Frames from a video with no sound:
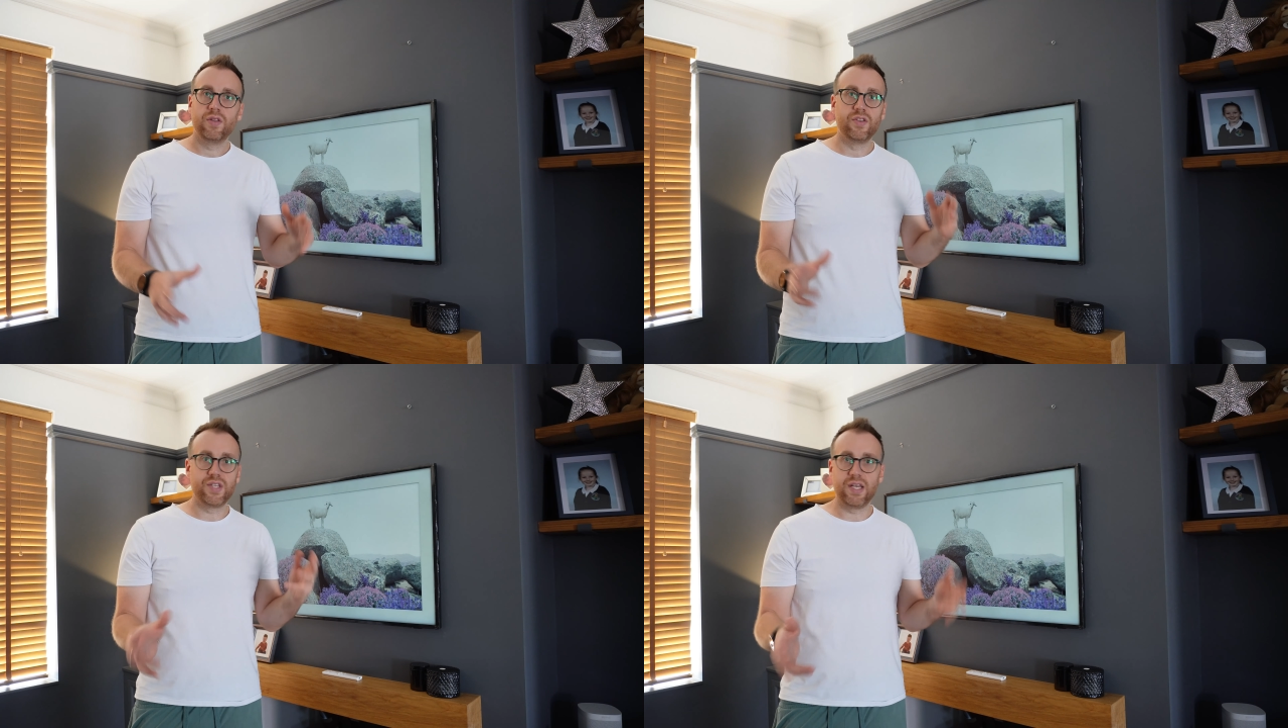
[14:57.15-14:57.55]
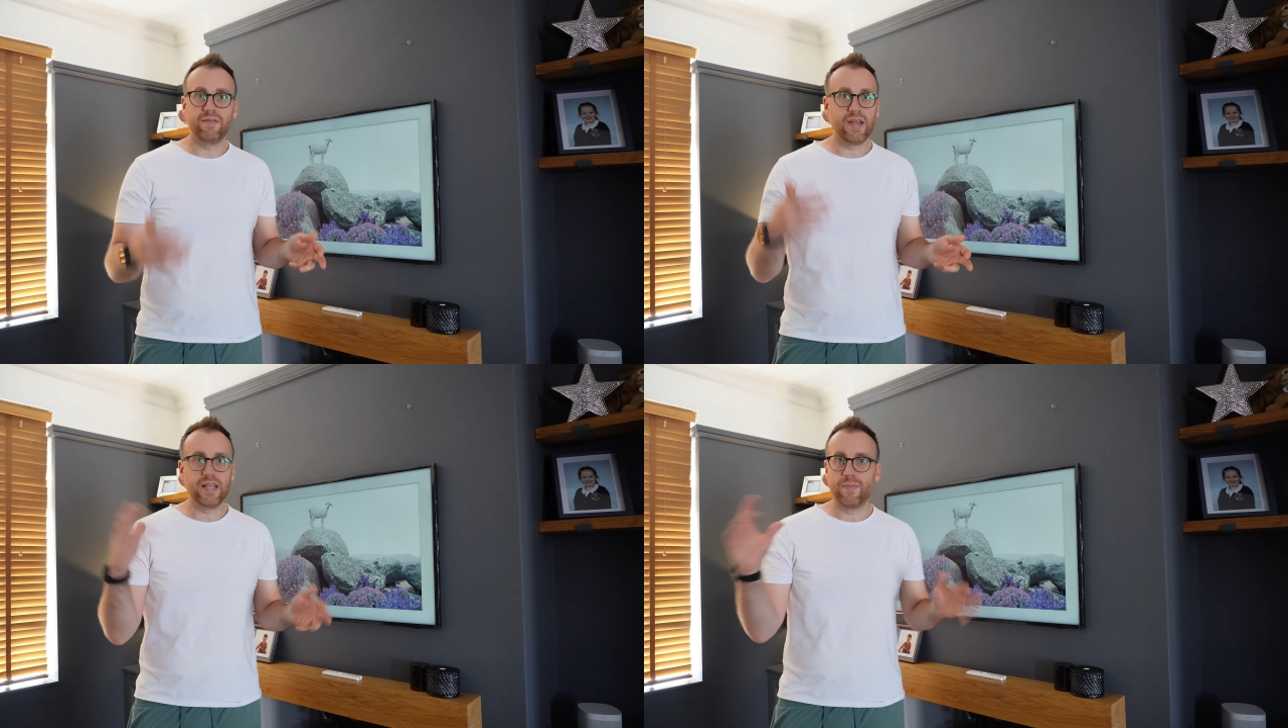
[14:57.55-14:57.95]
the
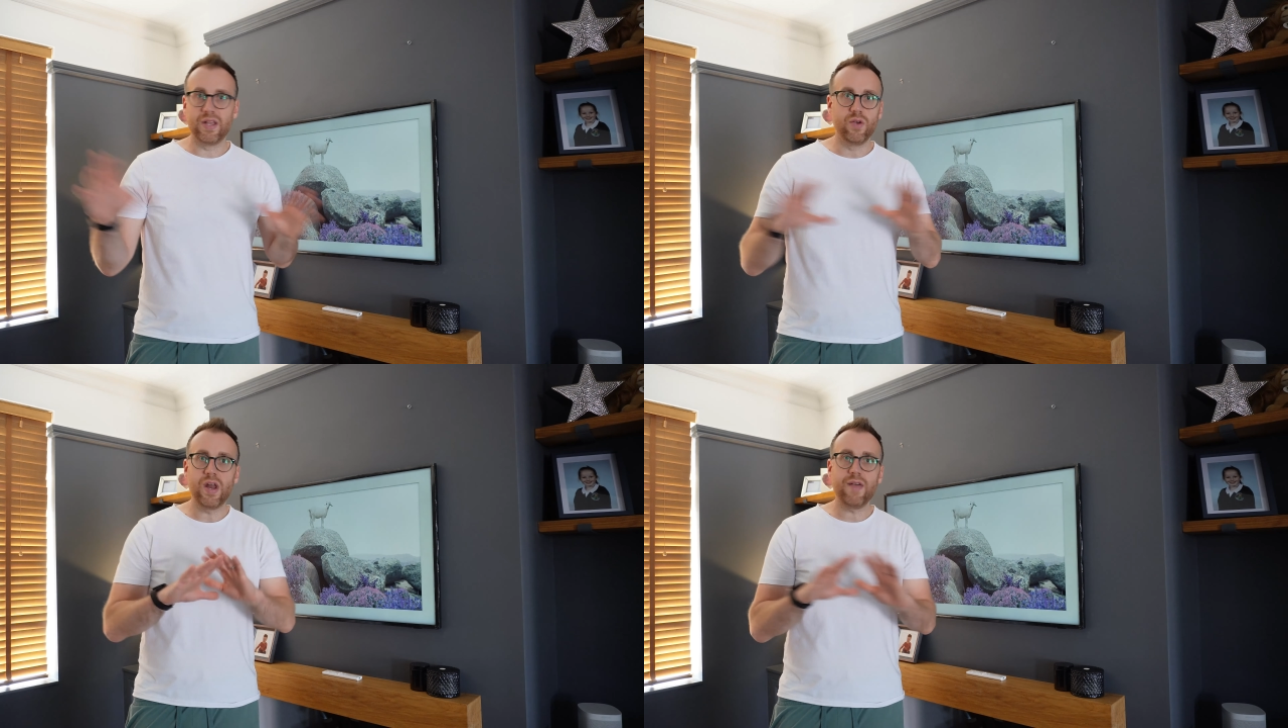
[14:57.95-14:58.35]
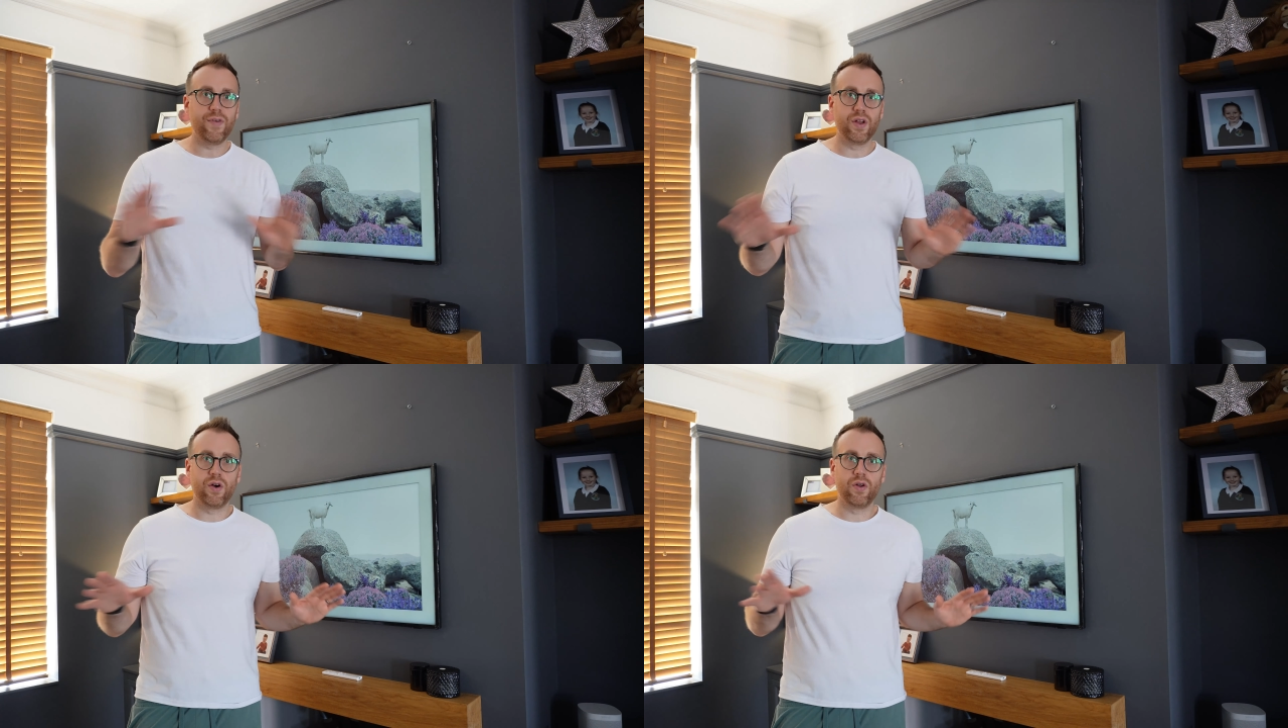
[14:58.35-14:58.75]
TV, the menu,
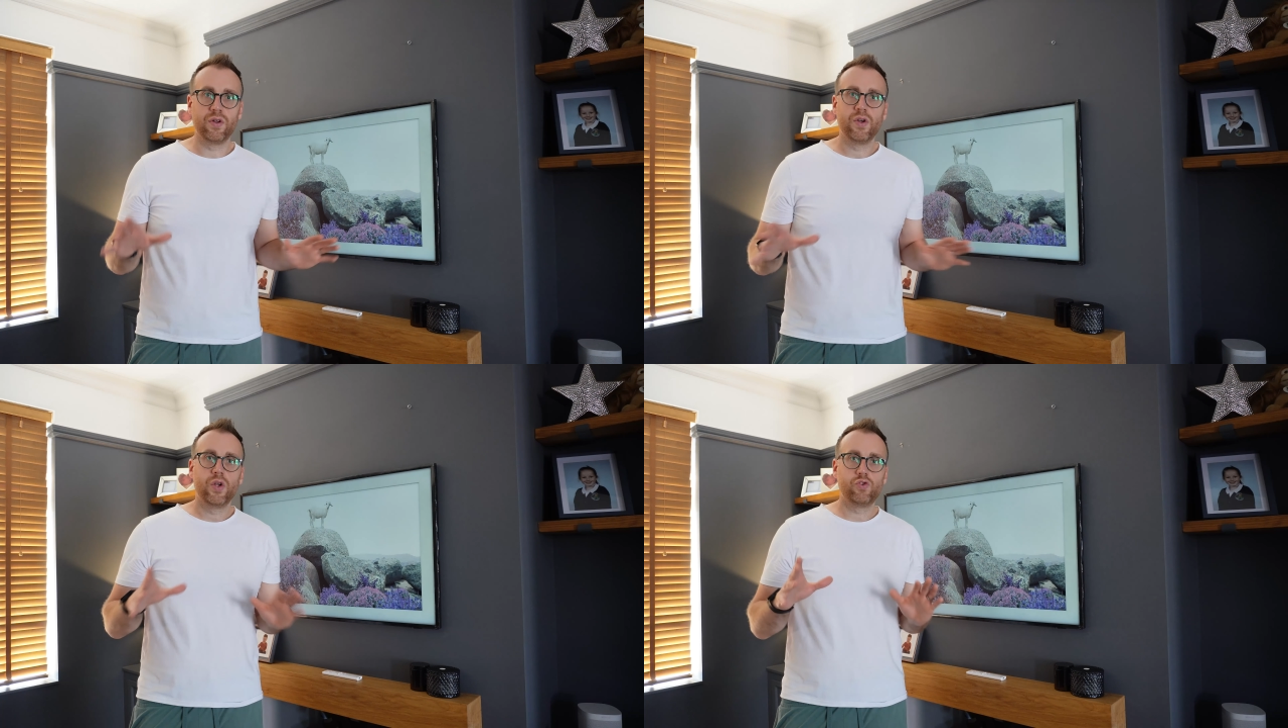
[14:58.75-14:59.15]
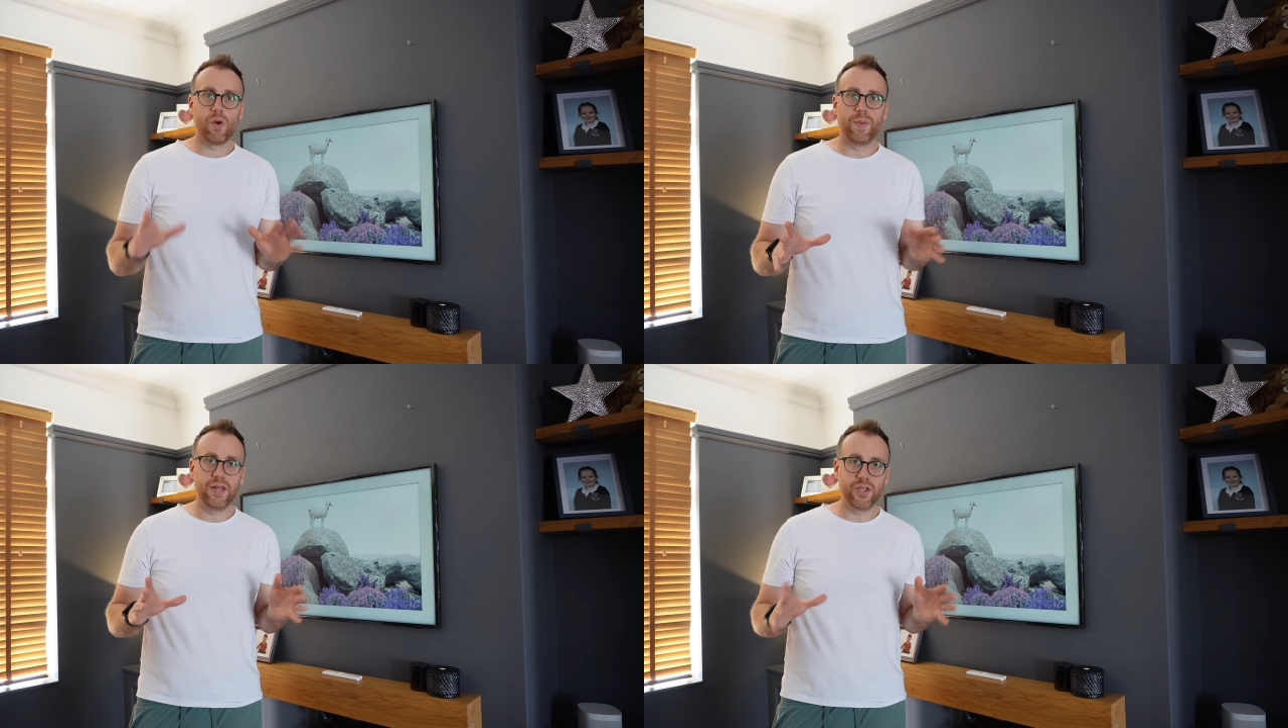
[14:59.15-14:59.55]
anything at all,
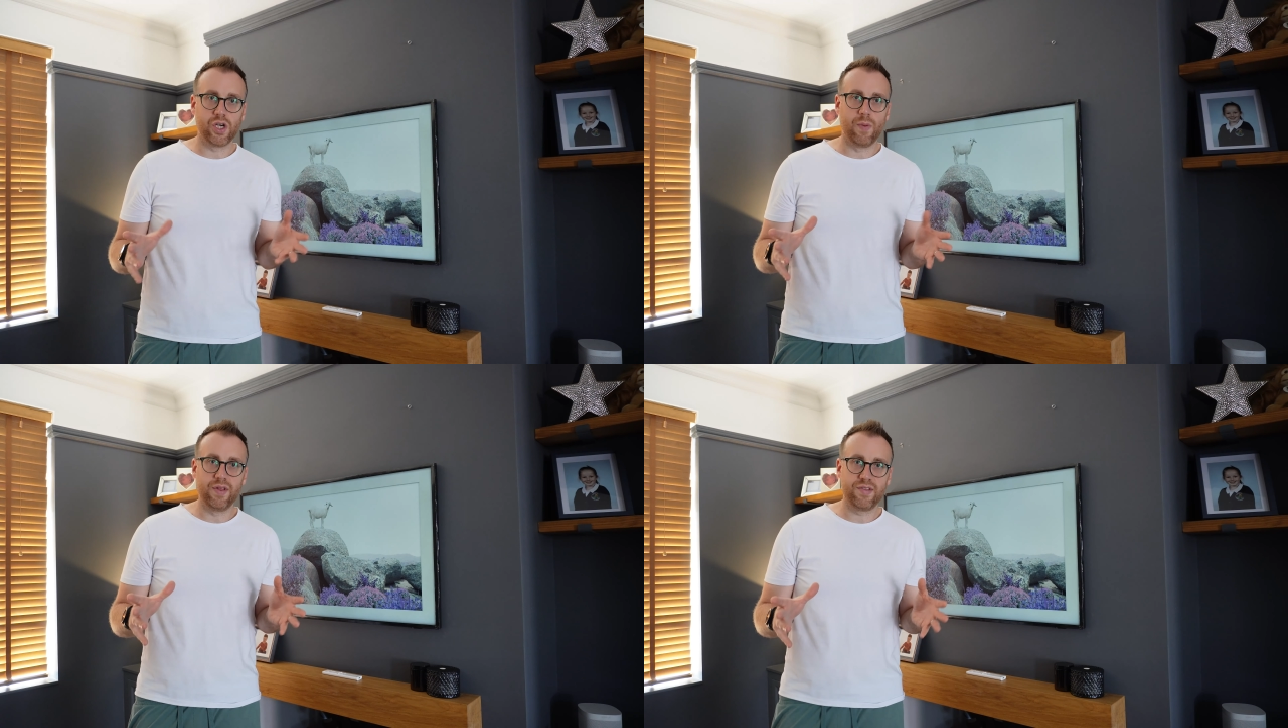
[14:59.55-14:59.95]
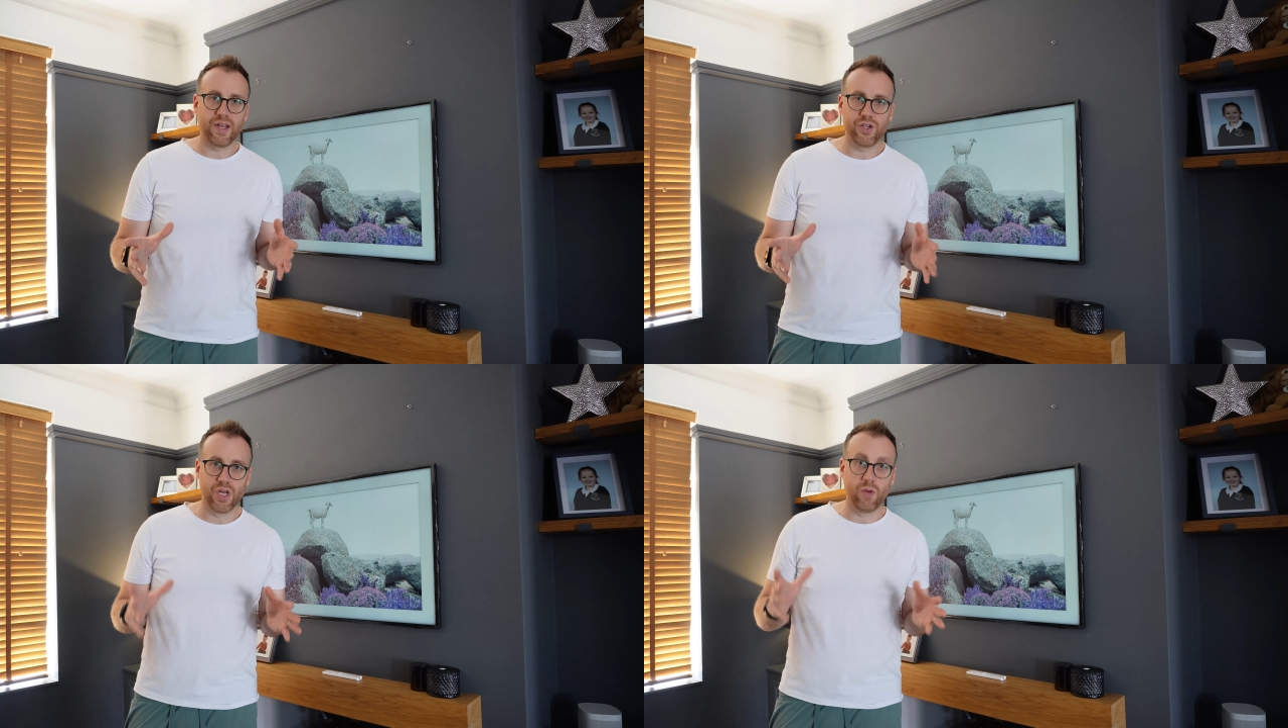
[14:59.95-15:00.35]
drop it in the comment
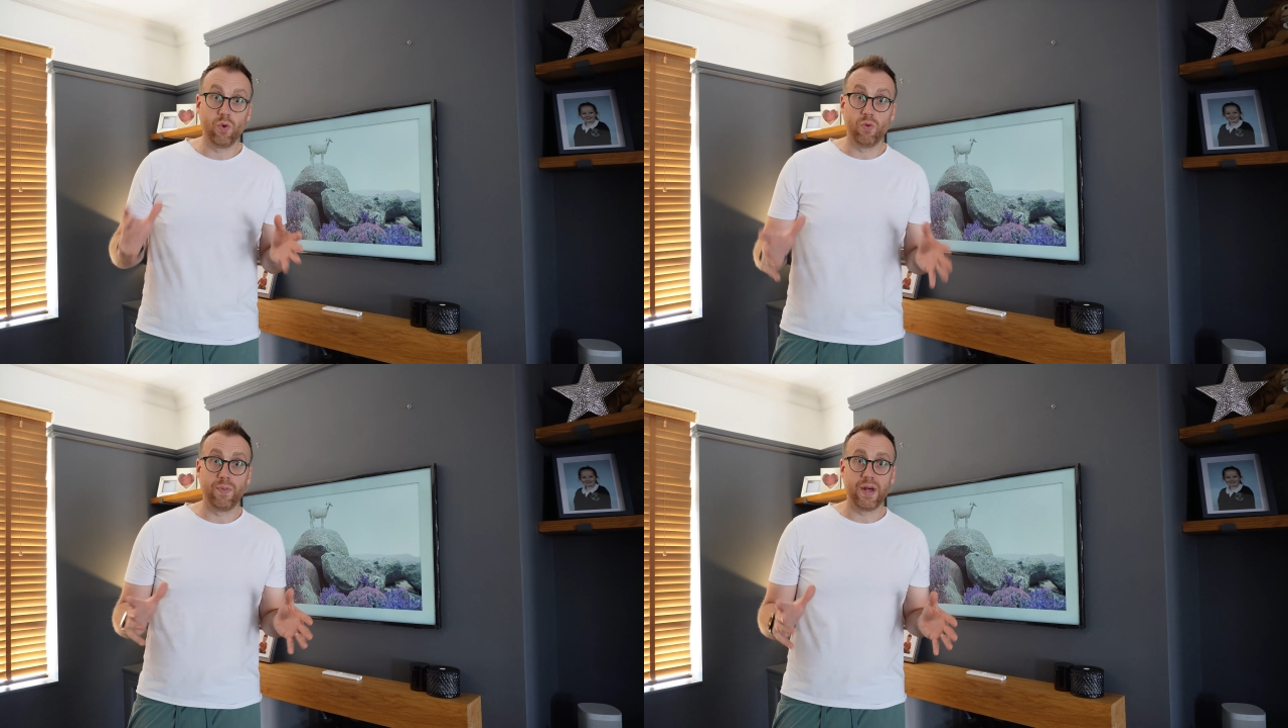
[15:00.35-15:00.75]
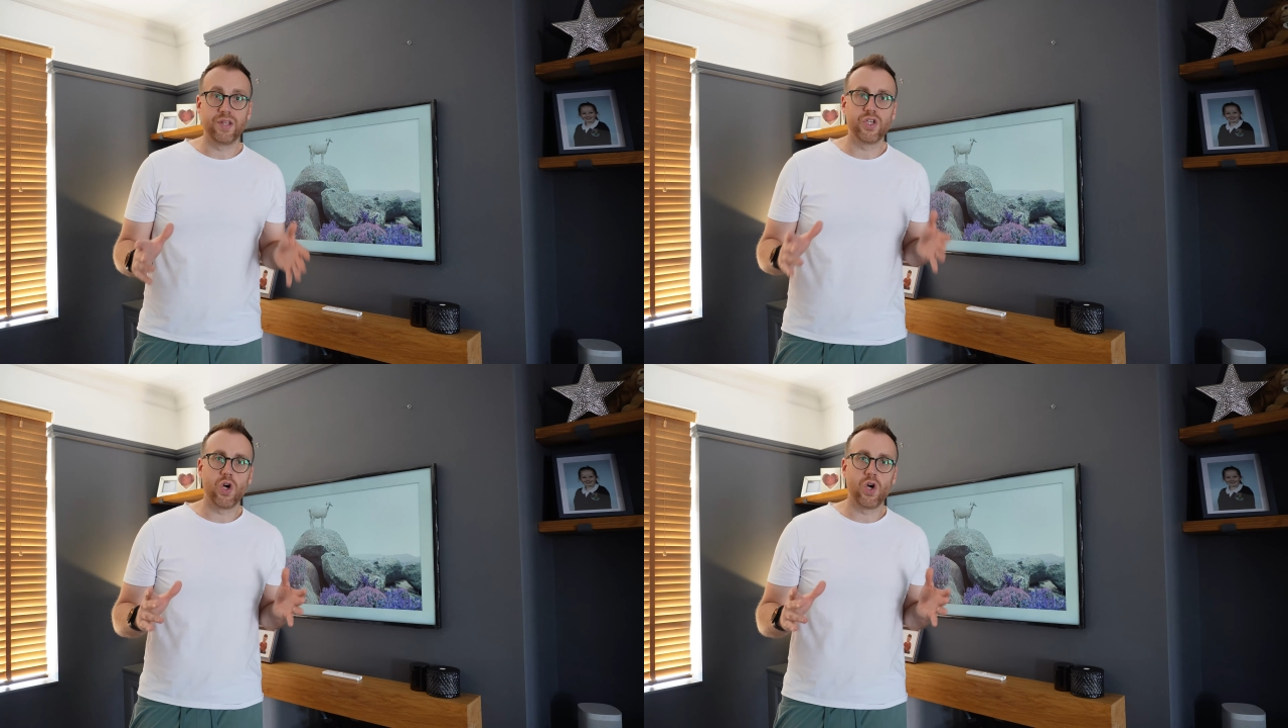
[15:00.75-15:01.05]
section. I will reply to